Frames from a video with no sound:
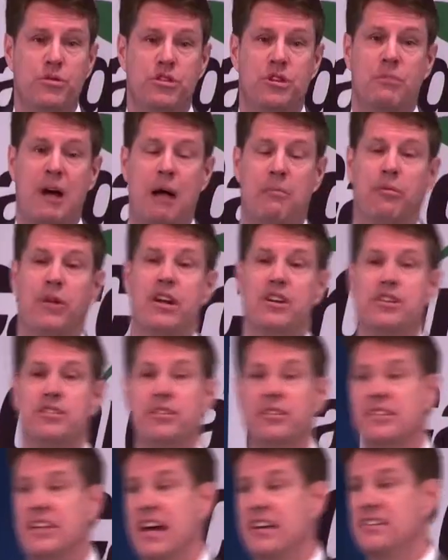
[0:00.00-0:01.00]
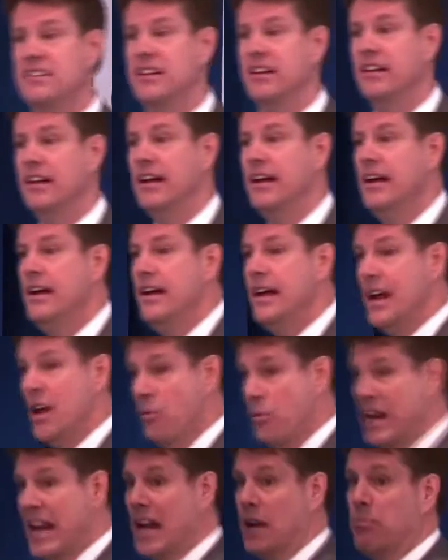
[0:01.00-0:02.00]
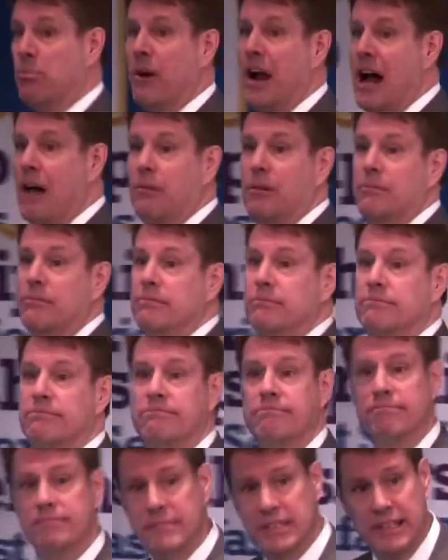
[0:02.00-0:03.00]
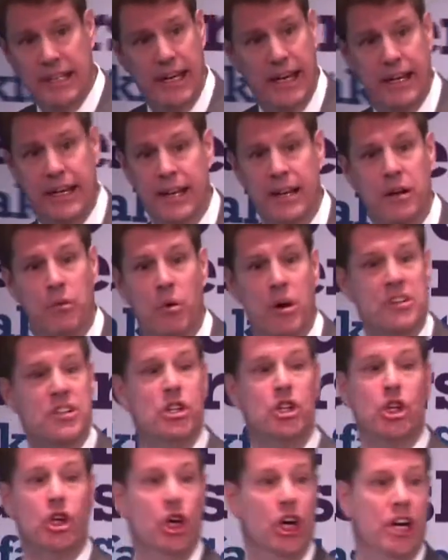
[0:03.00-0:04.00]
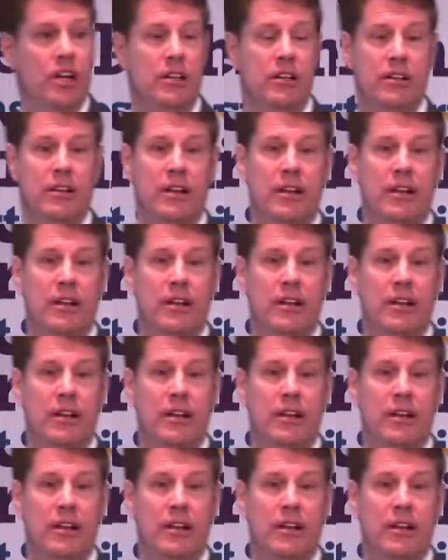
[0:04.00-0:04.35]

some operational testing, and we got a problem. And it wasn't good.